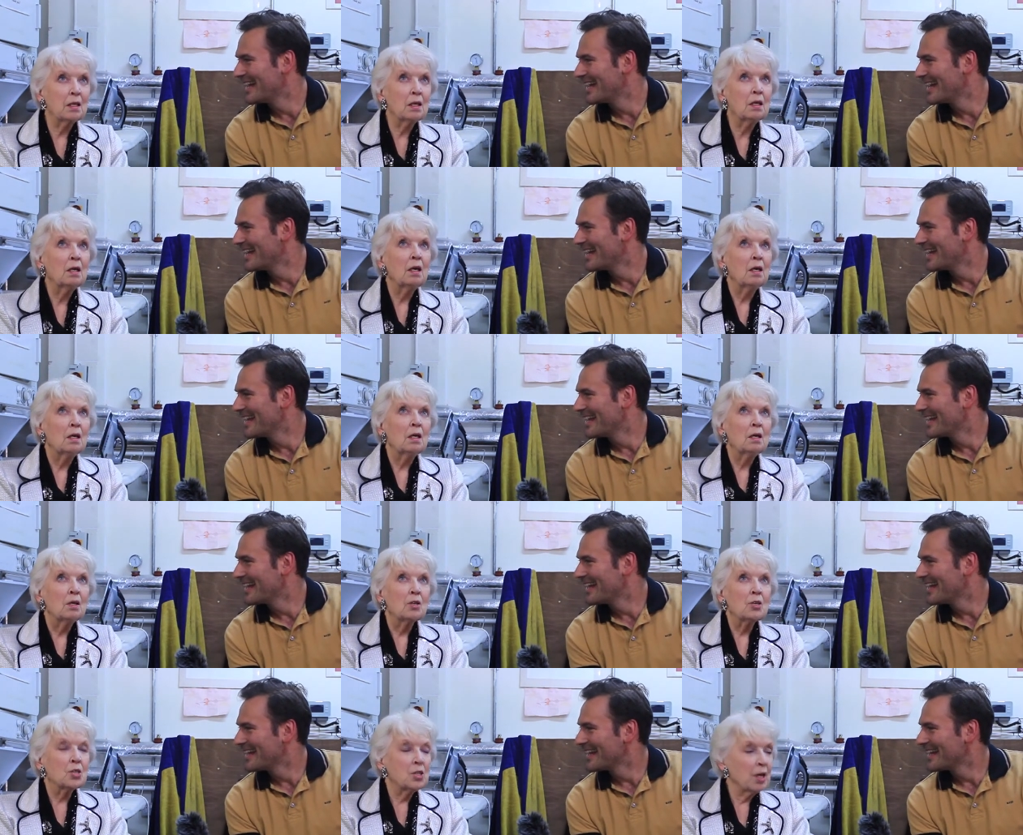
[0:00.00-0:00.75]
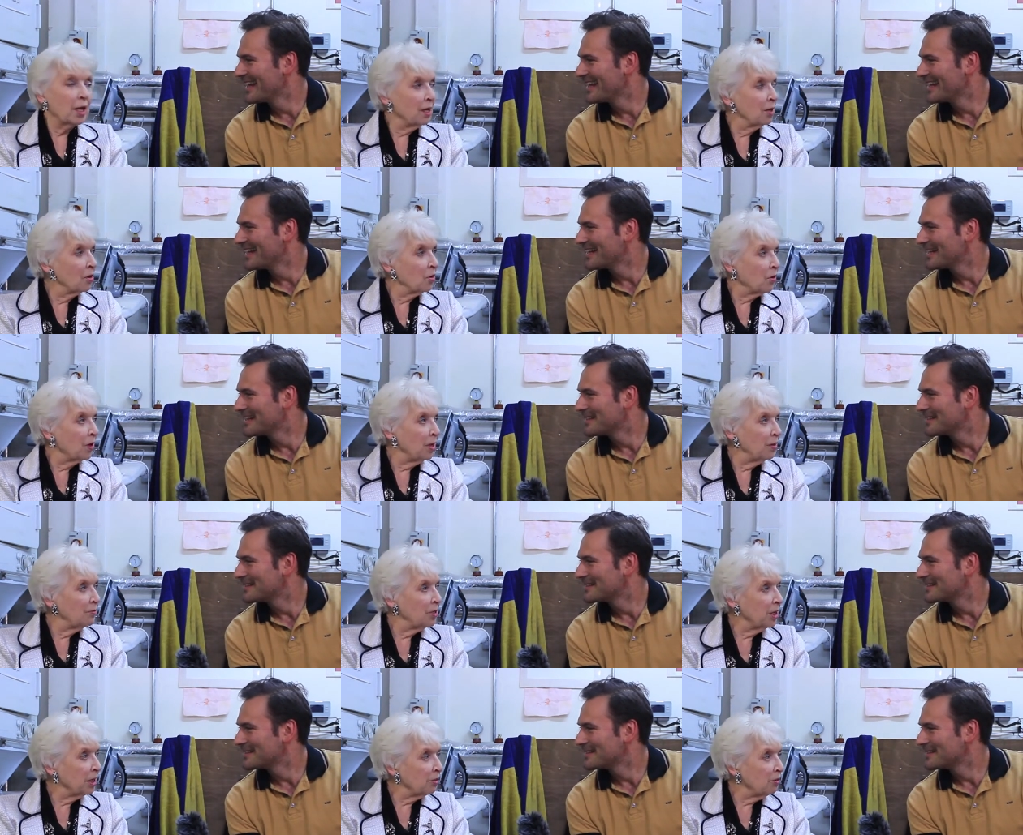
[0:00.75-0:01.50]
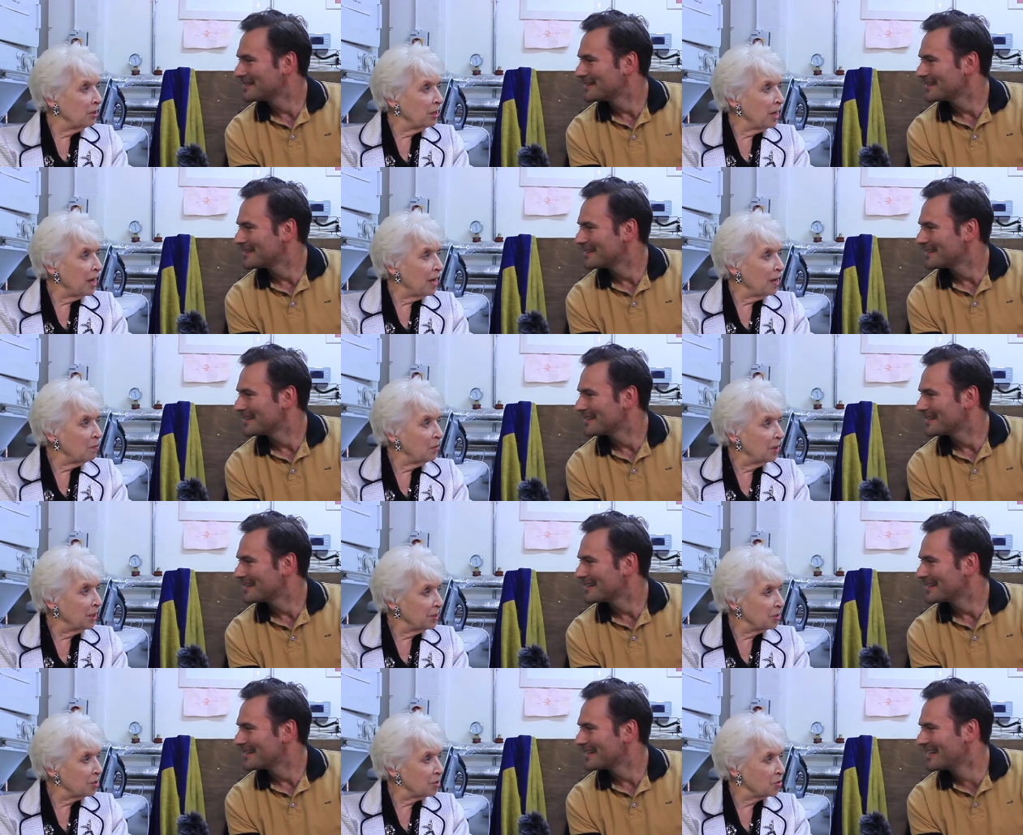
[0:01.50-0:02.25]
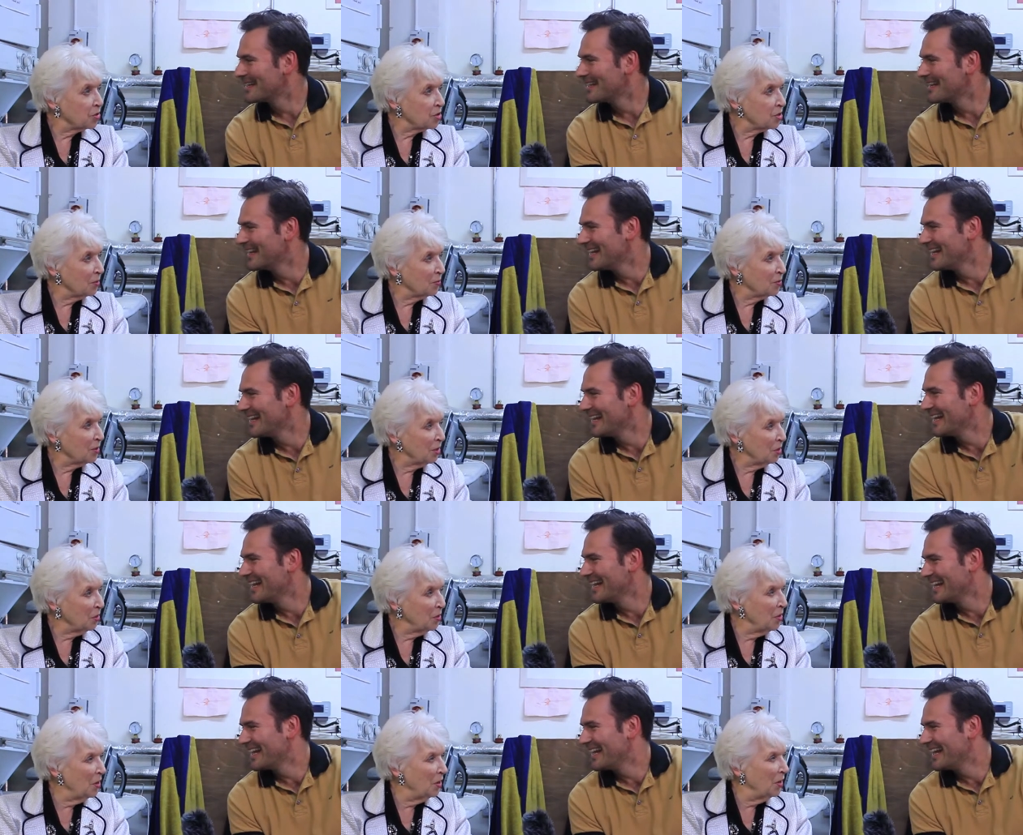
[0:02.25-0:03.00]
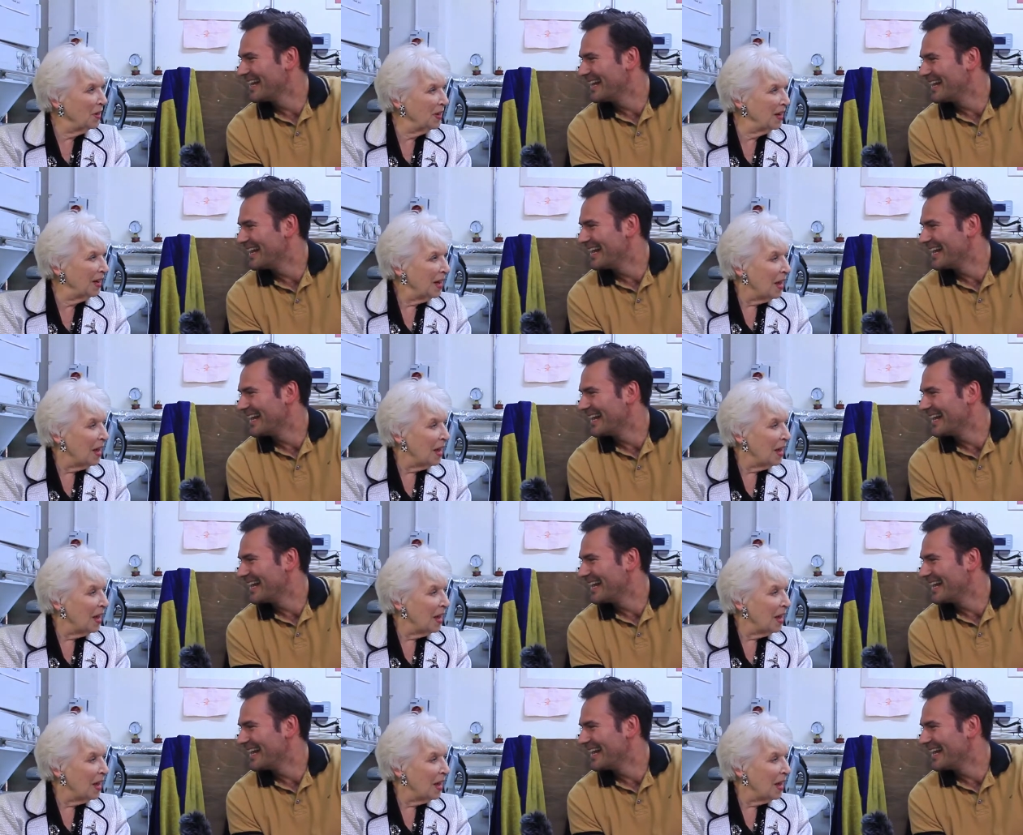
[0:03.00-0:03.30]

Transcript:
Speaker 1: the second gravedigger in Hamlet or something. You know,